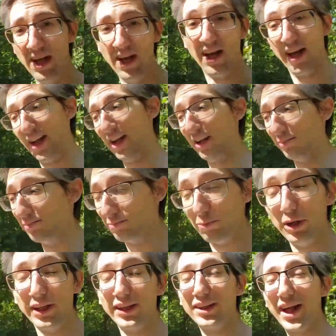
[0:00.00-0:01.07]
And I'm
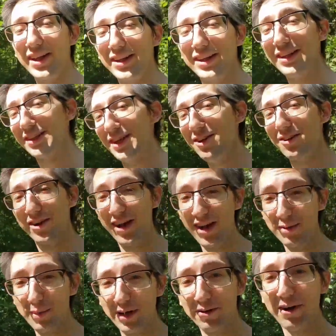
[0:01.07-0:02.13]
really glad that he's here at
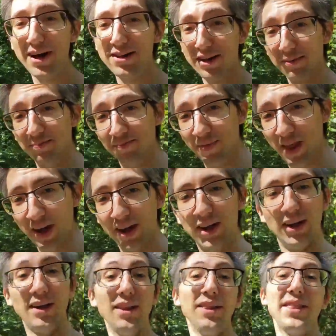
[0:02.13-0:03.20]
Animator Island.
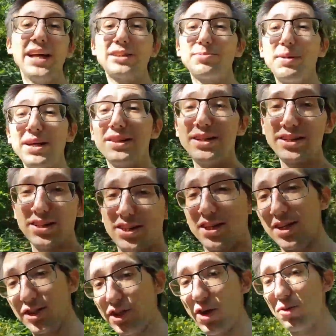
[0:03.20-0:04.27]
That's my list,
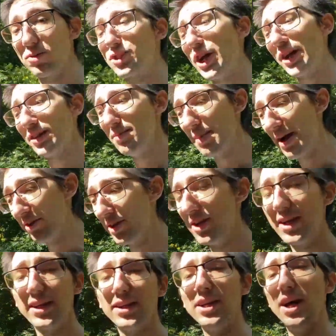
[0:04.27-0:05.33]
so check them out
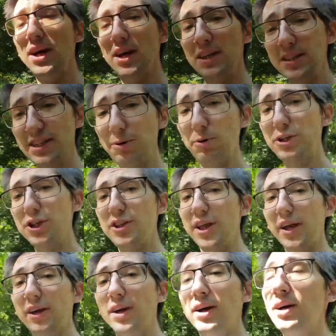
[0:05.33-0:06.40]
and see what you
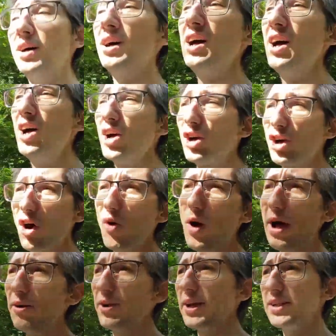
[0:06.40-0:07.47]
think. Go
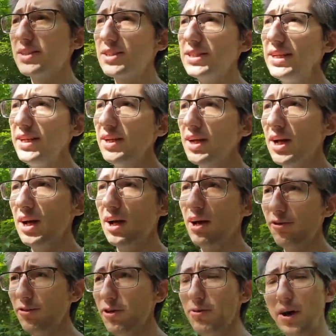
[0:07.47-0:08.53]
out and see a
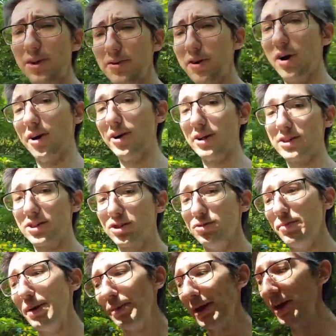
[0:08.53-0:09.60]
few other artists who
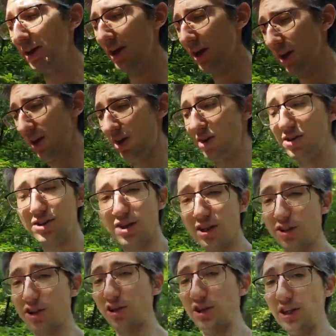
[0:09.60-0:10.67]
maybe aren't such
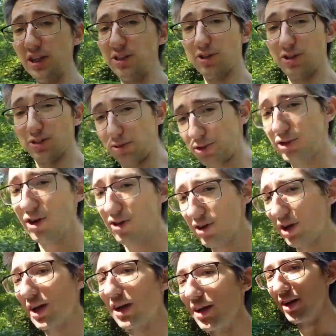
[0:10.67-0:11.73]
good teachers. You'll start to
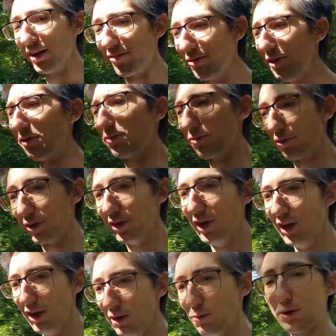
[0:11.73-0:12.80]
get feel for
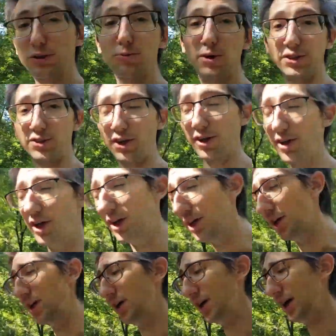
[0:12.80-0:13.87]
which ones aren't.
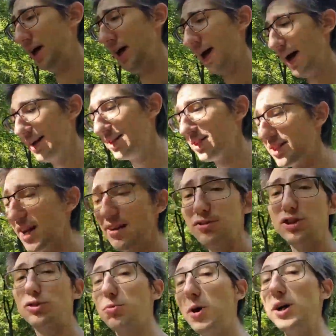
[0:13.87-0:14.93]
And instead of
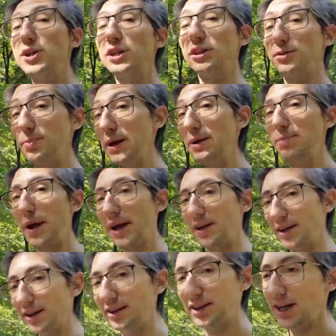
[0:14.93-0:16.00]
just watching speed
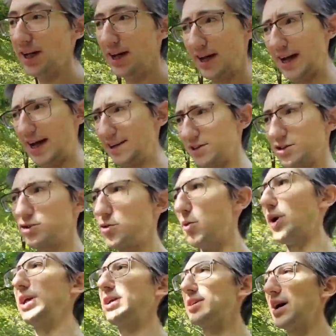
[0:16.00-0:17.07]
paintings at
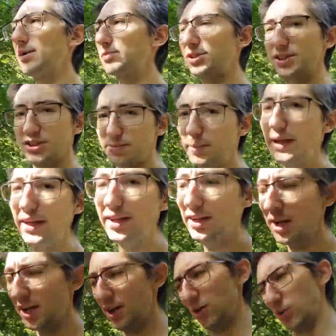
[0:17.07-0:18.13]
20 times the speed
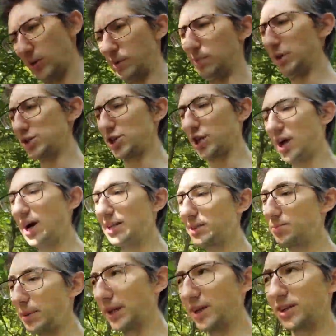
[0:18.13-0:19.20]
with a bunch of cuts
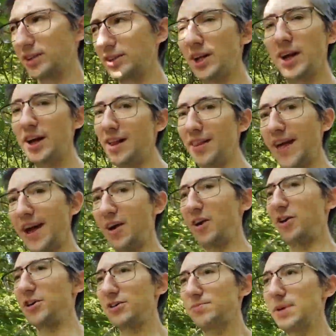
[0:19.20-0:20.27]
because that
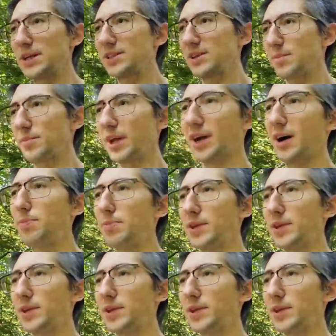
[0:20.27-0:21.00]
artist messed something up,